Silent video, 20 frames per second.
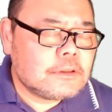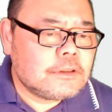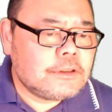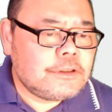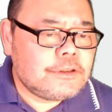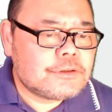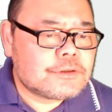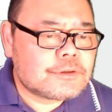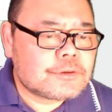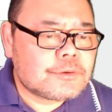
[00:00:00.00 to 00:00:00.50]

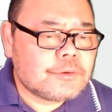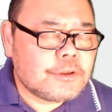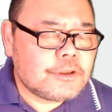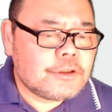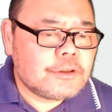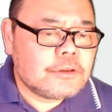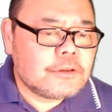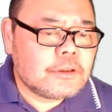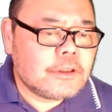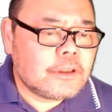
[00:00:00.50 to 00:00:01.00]
d
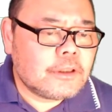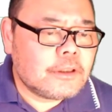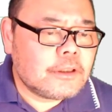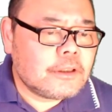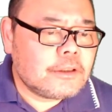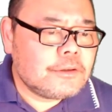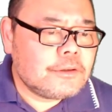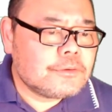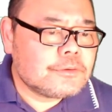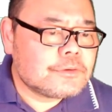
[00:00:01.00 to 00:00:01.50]
square
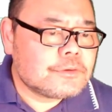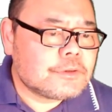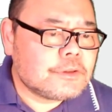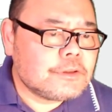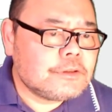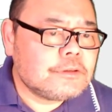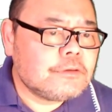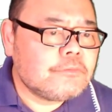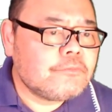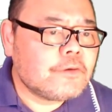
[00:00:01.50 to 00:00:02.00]

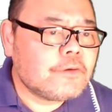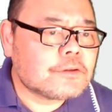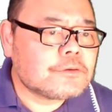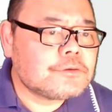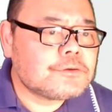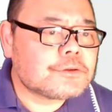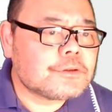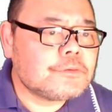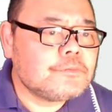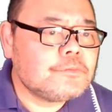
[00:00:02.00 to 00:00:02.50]
using the
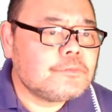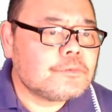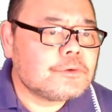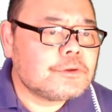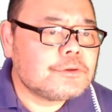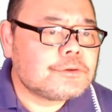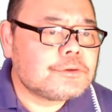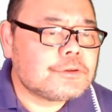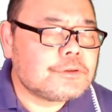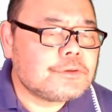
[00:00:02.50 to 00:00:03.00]
function,
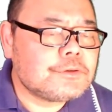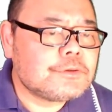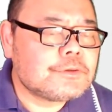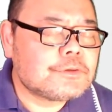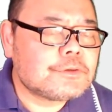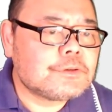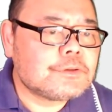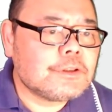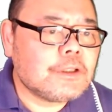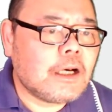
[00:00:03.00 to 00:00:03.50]
which
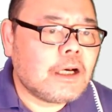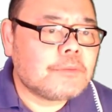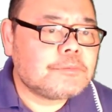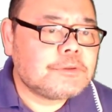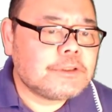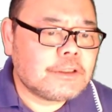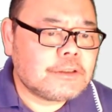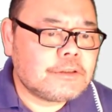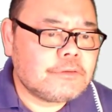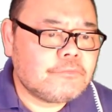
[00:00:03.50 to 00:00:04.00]
is the
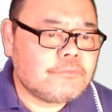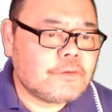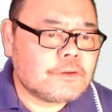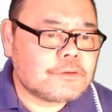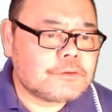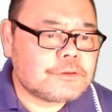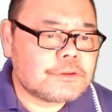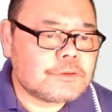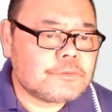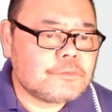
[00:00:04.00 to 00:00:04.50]
objective
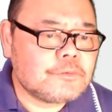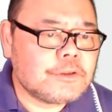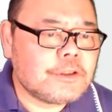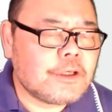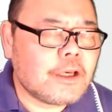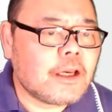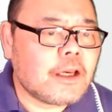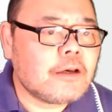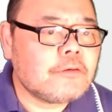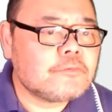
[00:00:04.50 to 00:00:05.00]
function we
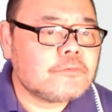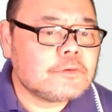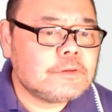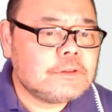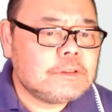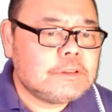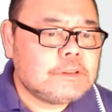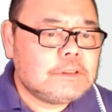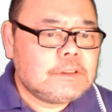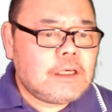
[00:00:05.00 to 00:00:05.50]
have,
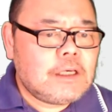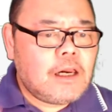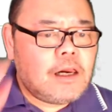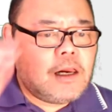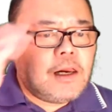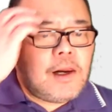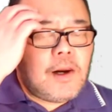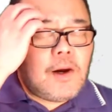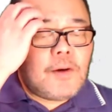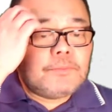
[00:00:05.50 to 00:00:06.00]

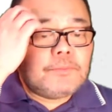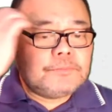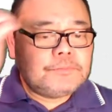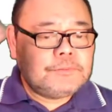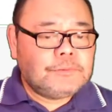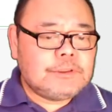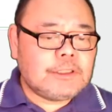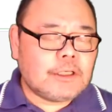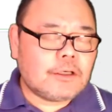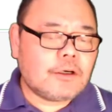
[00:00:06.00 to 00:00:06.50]
um,
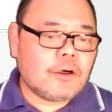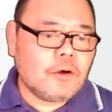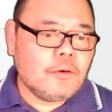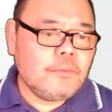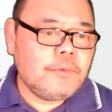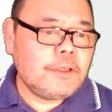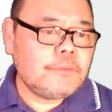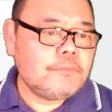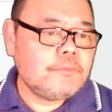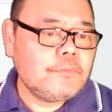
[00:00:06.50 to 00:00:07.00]

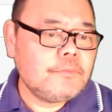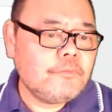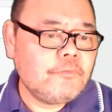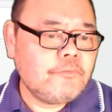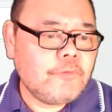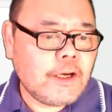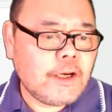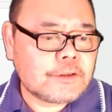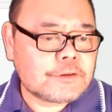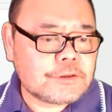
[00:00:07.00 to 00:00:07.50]
Jacobian
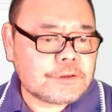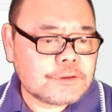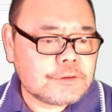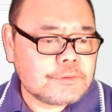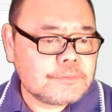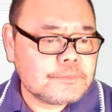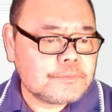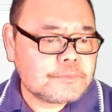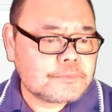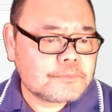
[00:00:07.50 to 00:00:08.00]

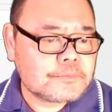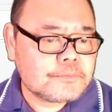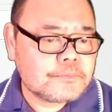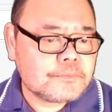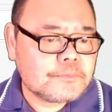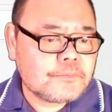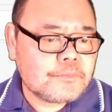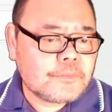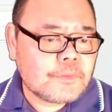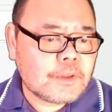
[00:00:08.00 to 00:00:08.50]
vector,
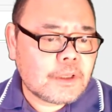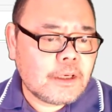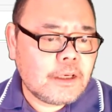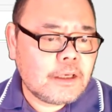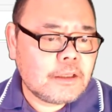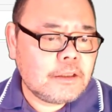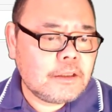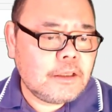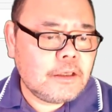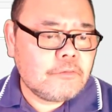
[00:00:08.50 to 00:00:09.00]

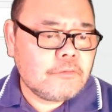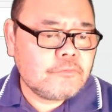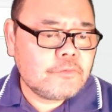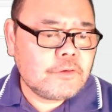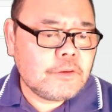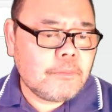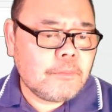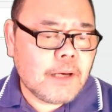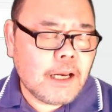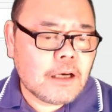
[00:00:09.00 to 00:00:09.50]
and give
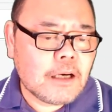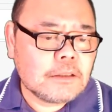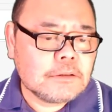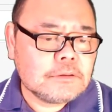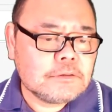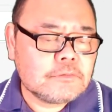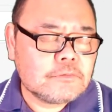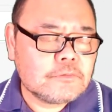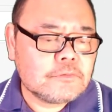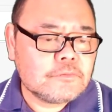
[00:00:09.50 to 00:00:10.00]
the
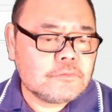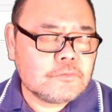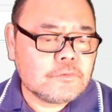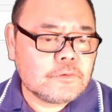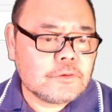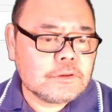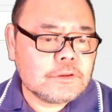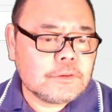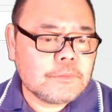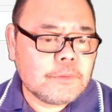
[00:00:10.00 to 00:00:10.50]
bound
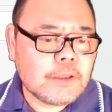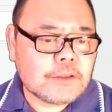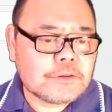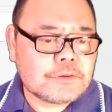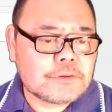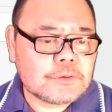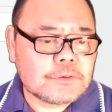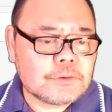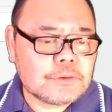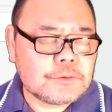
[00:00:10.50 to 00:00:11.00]
for the, my
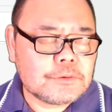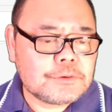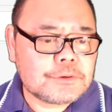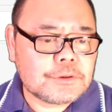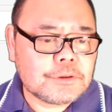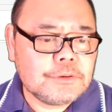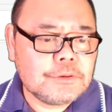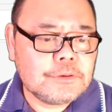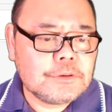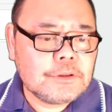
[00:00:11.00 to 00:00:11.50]

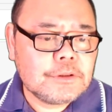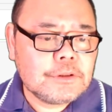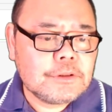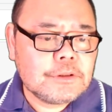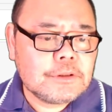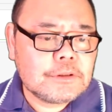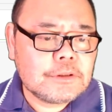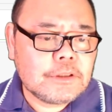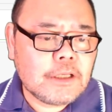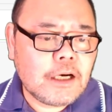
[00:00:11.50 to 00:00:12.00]
solution
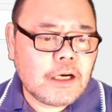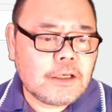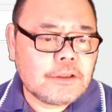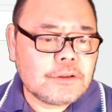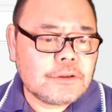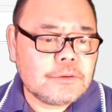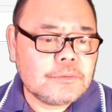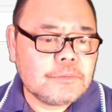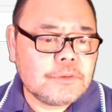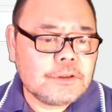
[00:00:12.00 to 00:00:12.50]
the
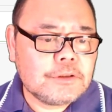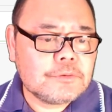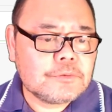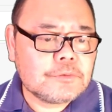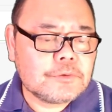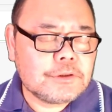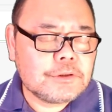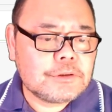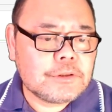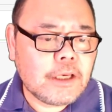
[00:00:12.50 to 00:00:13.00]

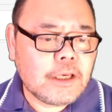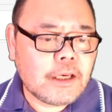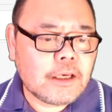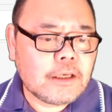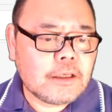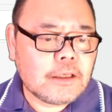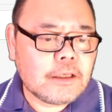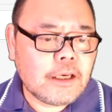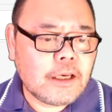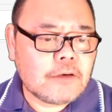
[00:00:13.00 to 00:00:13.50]
argument which ha
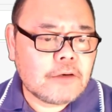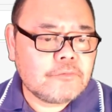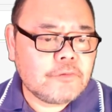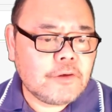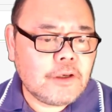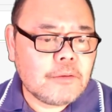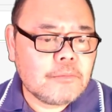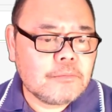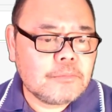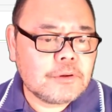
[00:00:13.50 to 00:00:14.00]
have
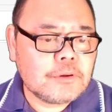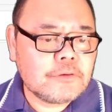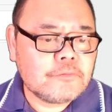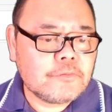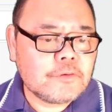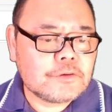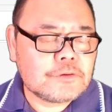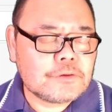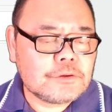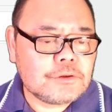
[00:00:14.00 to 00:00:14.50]

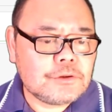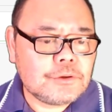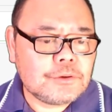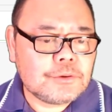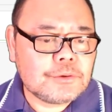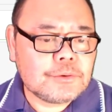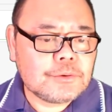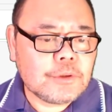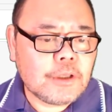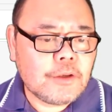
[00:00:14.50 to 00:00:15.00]
input is
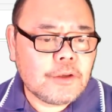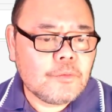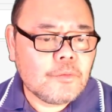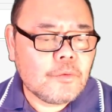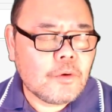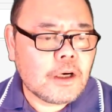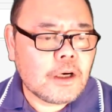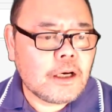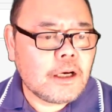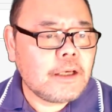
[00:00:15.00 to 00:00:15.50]
u and
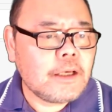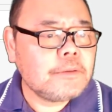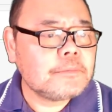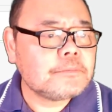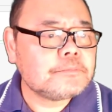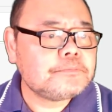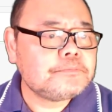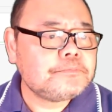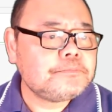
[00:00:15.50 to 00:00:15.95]
y.